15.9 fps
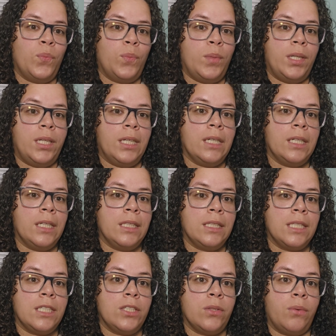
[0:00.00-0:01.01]

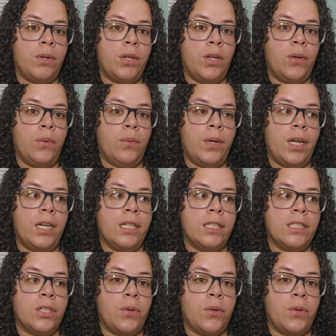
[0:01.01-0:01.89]
because it's so cute and it's